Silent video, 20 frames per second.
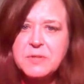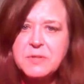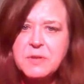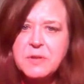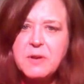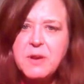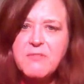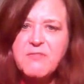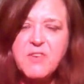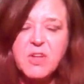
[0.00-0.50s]
and
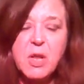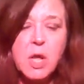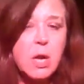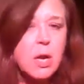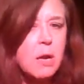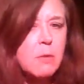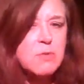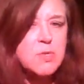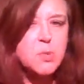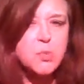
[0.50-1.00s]
then I felt
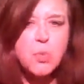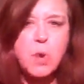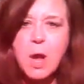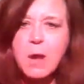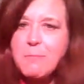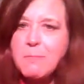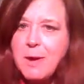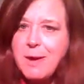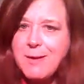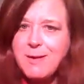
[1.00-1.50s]
like I was
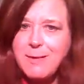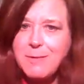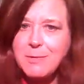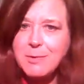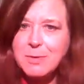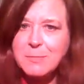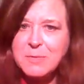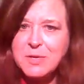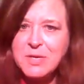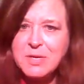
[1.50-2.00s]
right in my
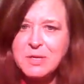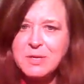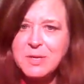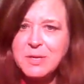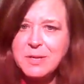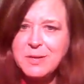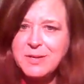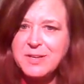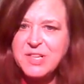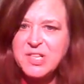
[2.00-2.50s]

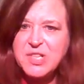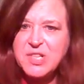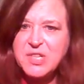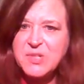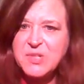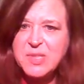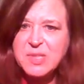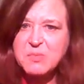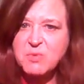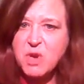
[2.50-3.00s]
element, getting to
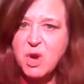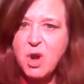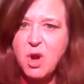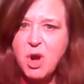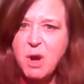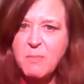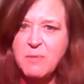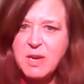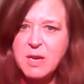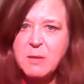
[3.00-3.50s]
do some
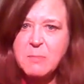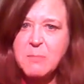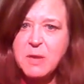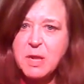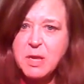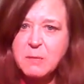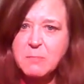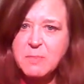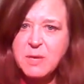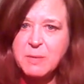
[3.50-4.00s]
comedy and
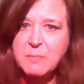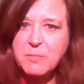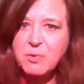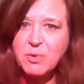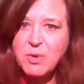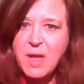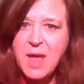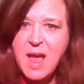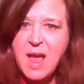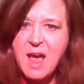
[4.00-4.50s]
making
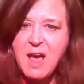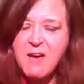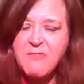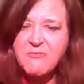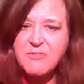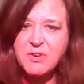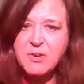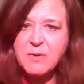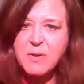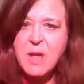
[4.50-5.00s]
people
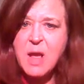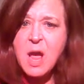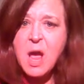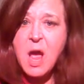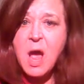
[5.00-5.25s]
laugh. And